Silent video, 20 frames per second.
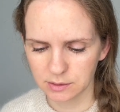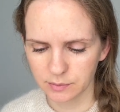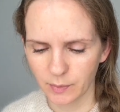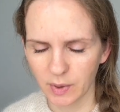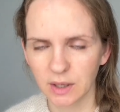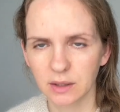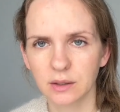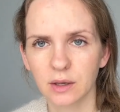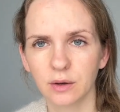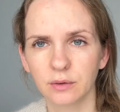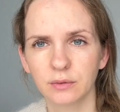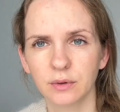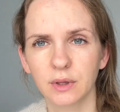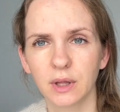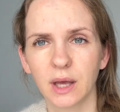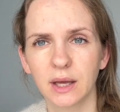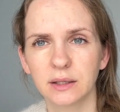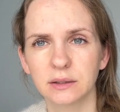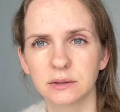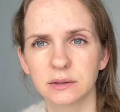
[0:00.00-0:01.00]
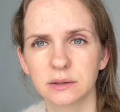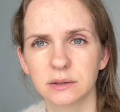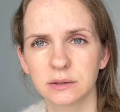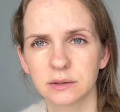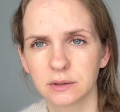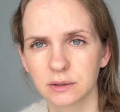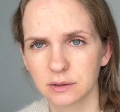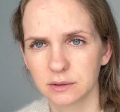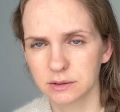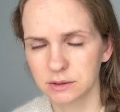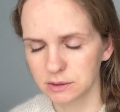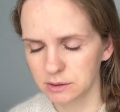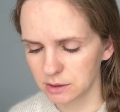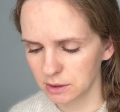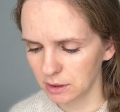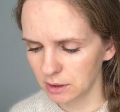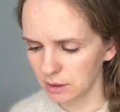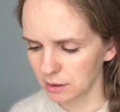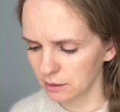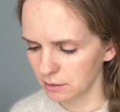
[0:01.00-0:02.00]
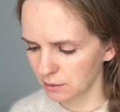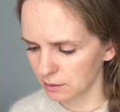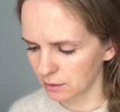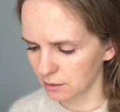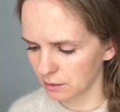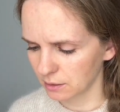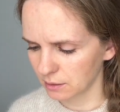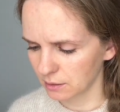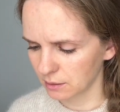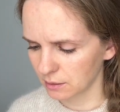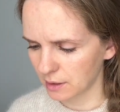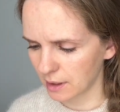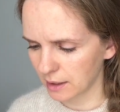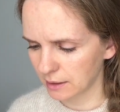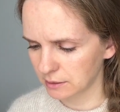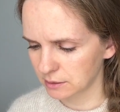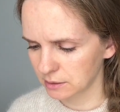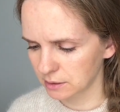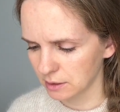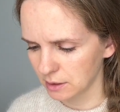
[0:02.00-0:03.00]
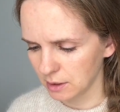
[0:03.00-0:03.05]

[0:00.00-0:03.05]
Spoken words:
made of that tea that